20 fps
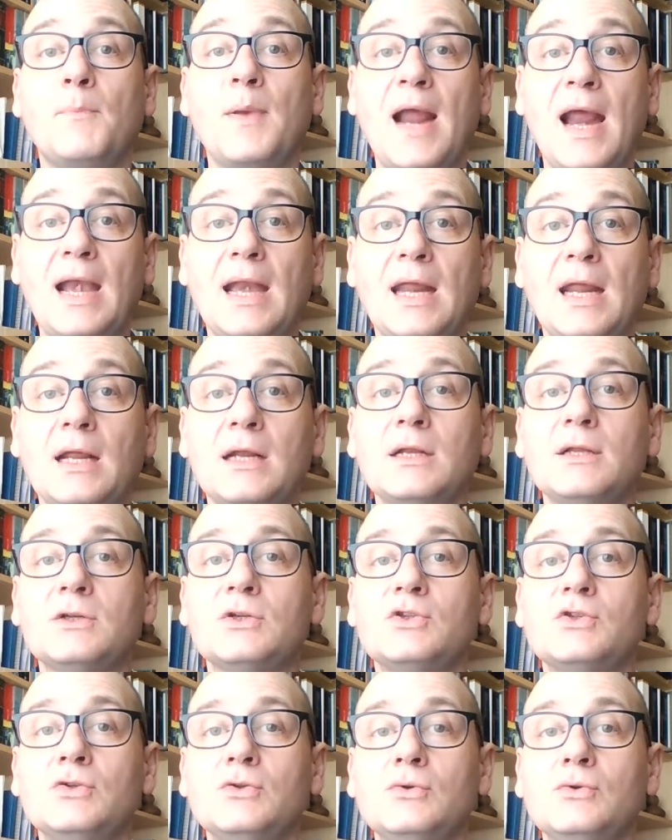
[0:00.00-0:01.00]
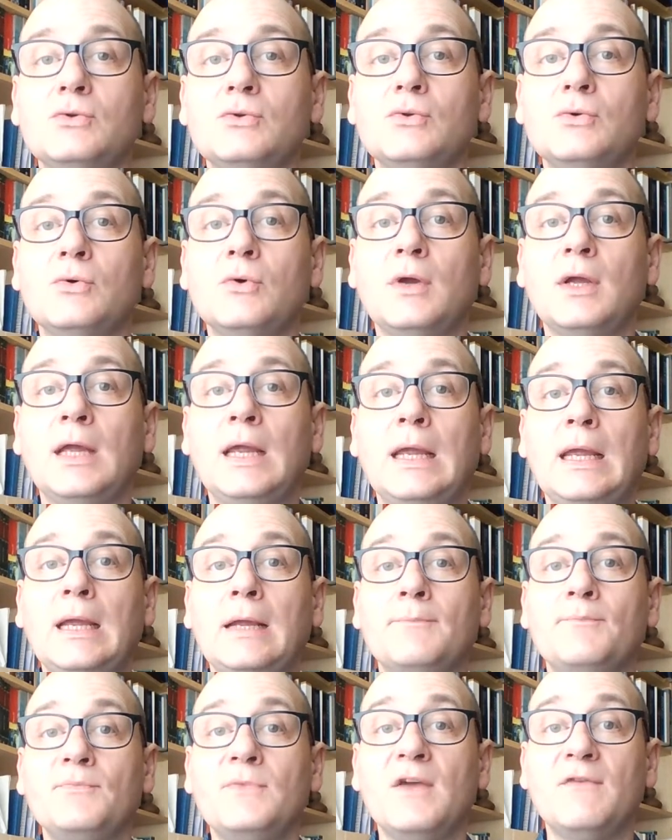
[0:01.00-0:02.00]
planning to
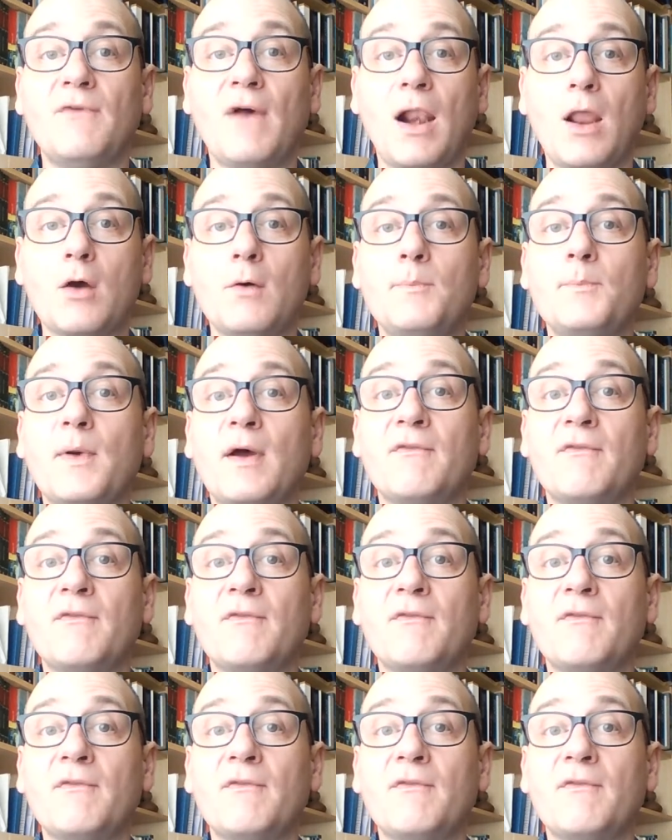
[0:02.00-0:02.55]
develop